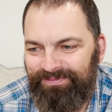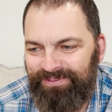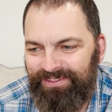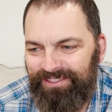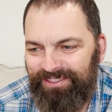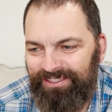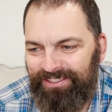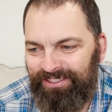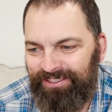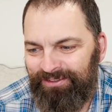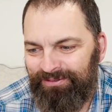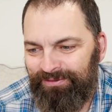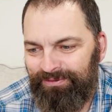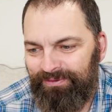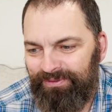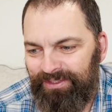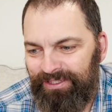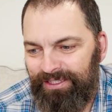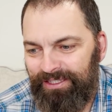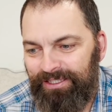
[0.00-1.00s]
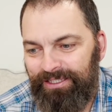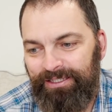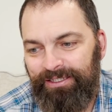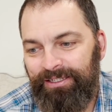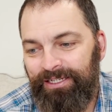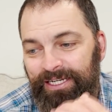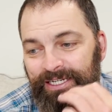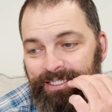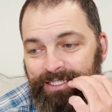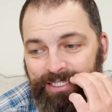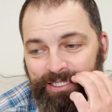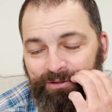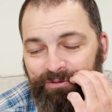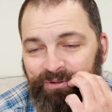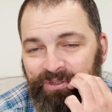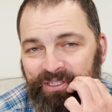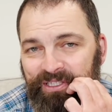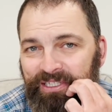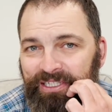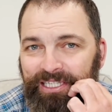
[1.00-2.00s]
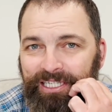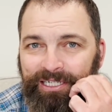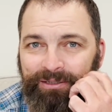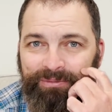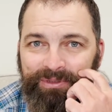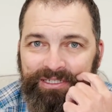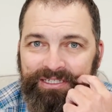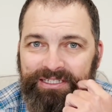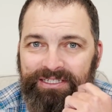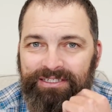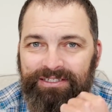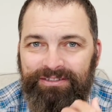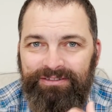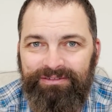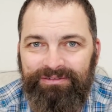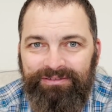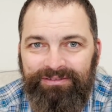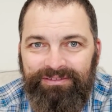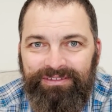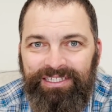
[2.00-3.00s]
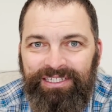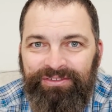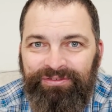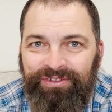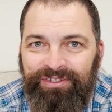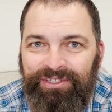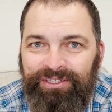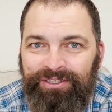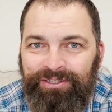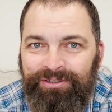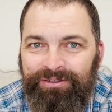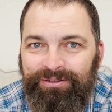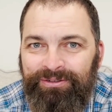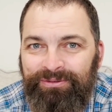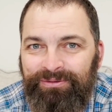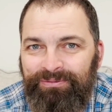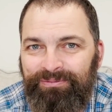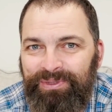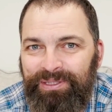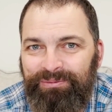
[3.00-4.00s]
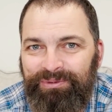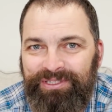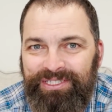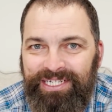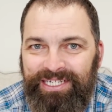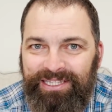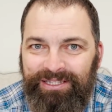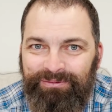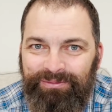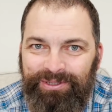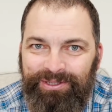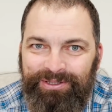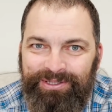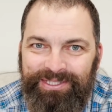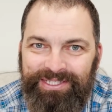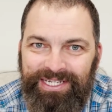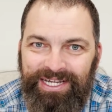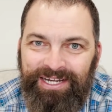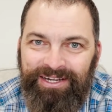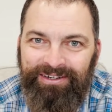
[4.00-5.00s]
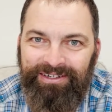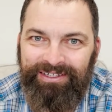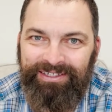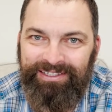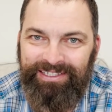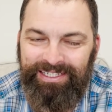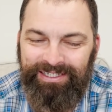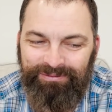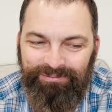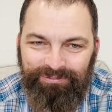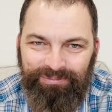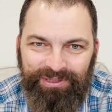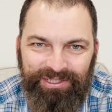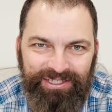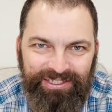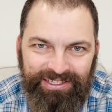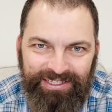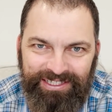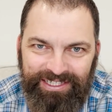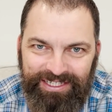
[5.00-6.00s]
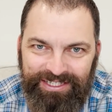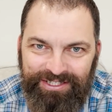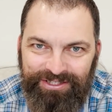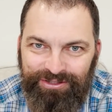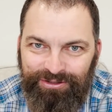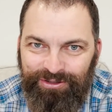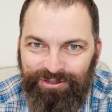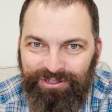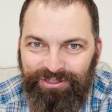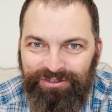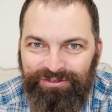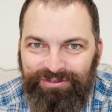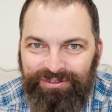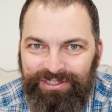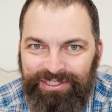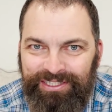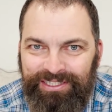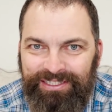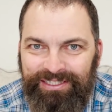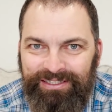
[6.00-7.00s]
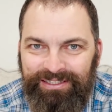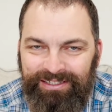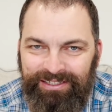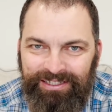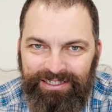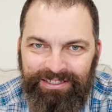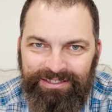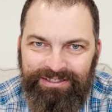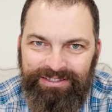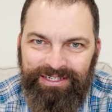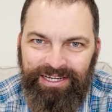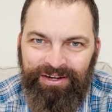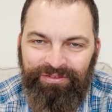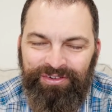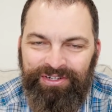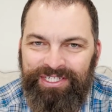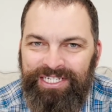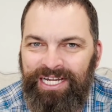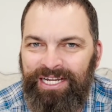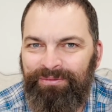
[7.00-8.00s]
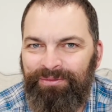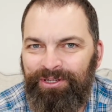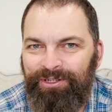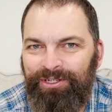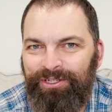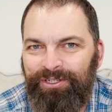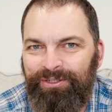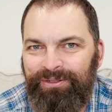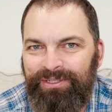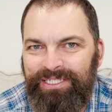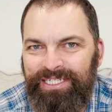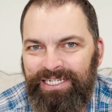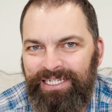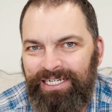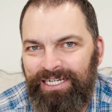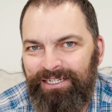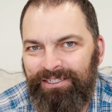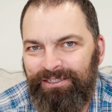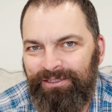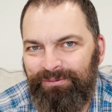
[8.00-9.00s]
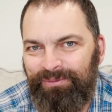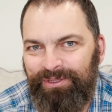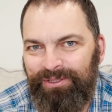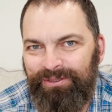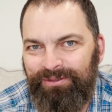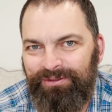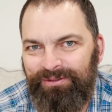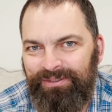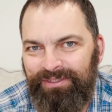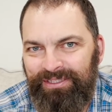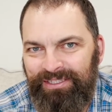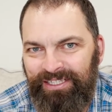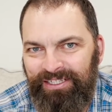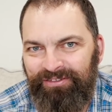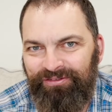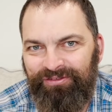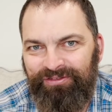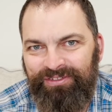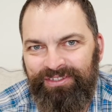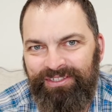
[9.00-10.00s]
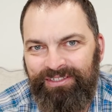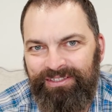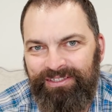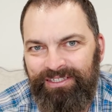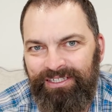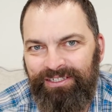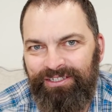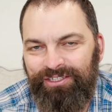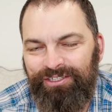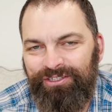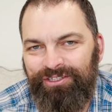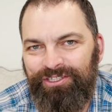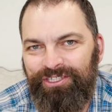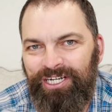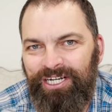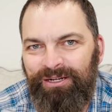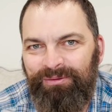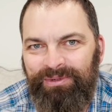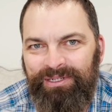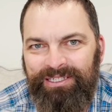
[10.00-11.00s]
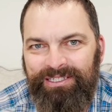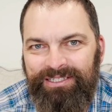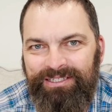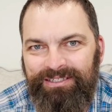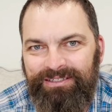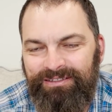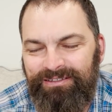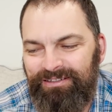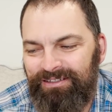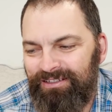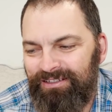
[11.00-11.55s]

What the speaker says: you know, the nice thing with the club is, even though people take the boats out and get blood and guts all over it, it's every time you go and take out the boat, they've done a good job, and it's